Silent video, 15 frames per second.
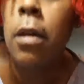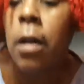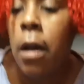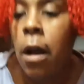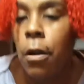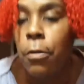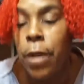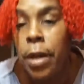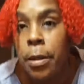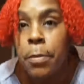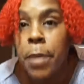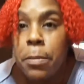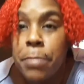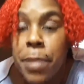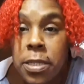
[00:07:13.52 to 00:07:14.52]
Alrighty,
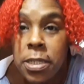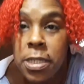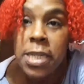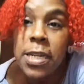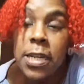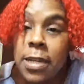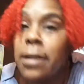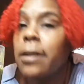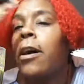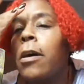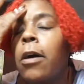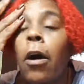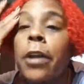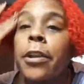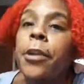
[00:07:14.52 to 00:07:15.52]
my bestie
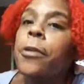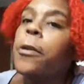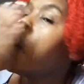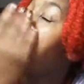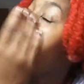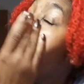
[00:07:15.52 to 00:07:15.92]
on here